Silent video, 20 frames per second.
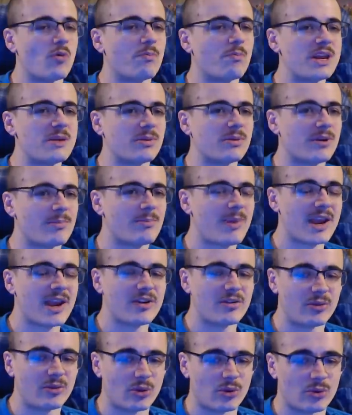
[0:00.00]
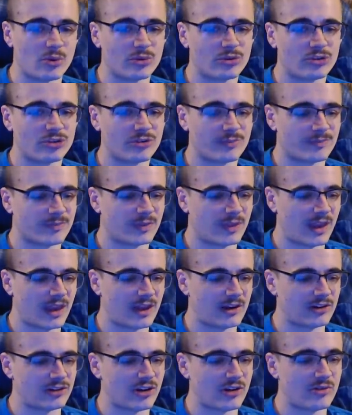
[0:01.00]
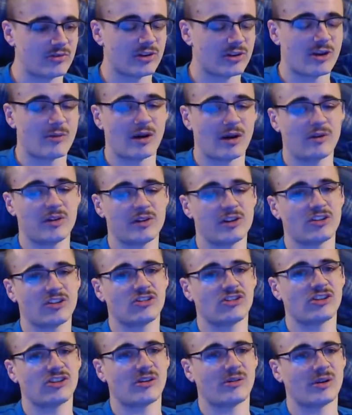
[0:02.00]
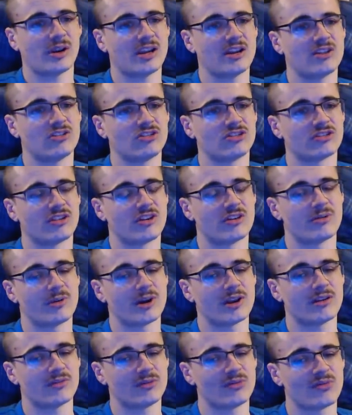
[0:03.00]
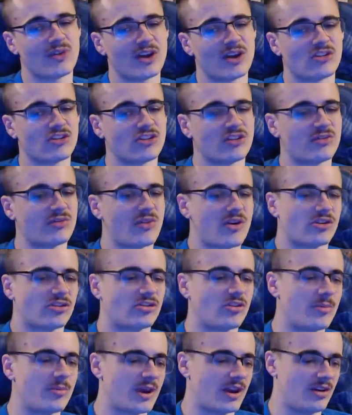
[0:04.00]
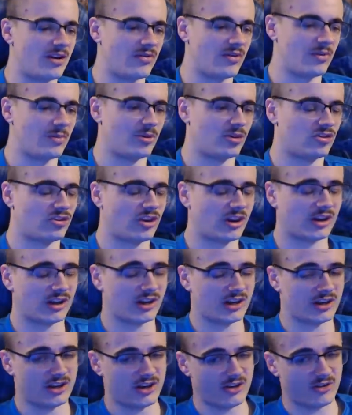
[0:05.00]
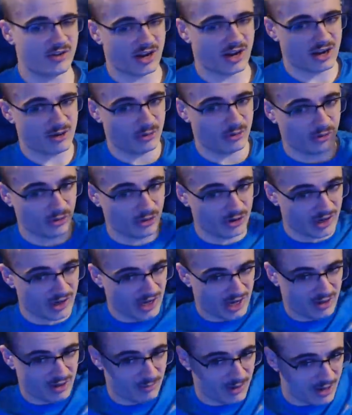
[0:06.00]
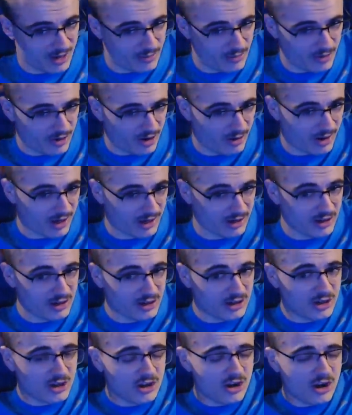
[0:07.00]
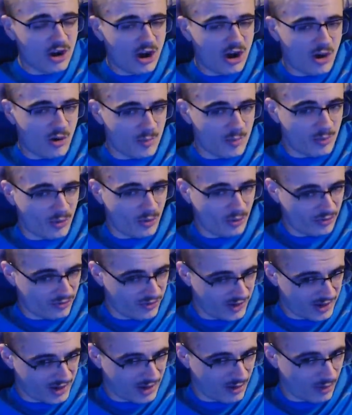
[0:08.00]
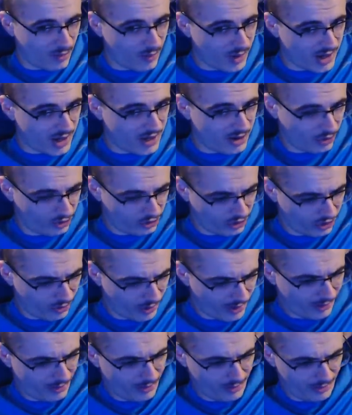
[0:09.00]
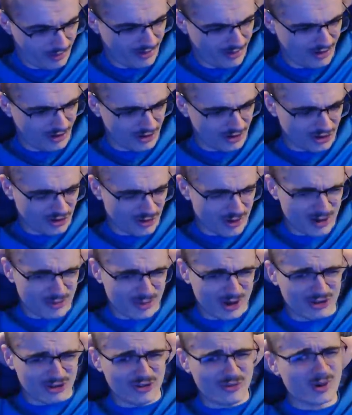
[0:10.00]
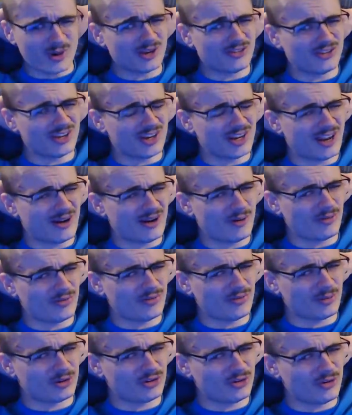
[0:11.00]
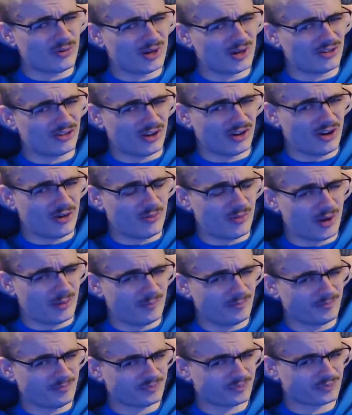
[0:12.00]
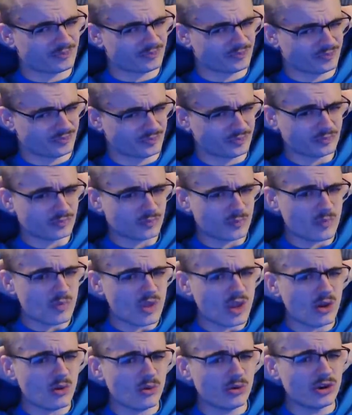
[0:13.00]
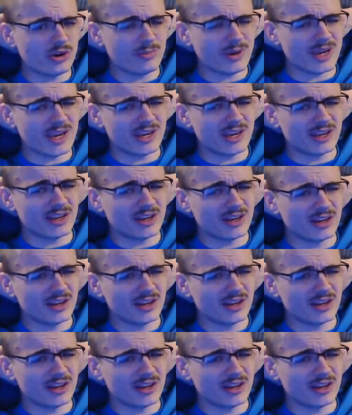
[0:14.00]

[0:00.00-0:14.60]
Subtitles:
people obey the rules and don't go out unnecessarily and slow the rate of infection, the faster it will be over. But sadly, in the UK, we're already getting people going, oh, I'm bored of it now, a week or two. Are we 2 weeks in now? I think we're 2 weeks in, aren't we? Would it be